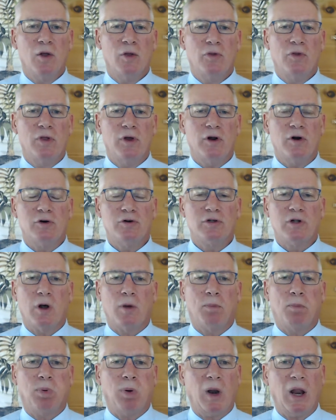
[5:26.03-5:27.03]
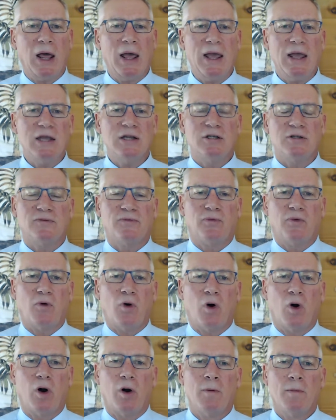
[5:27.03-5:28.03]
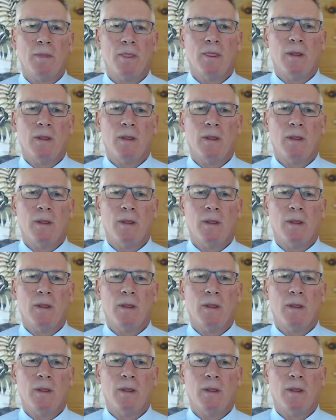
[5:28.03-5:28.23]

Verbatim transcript: there's a place for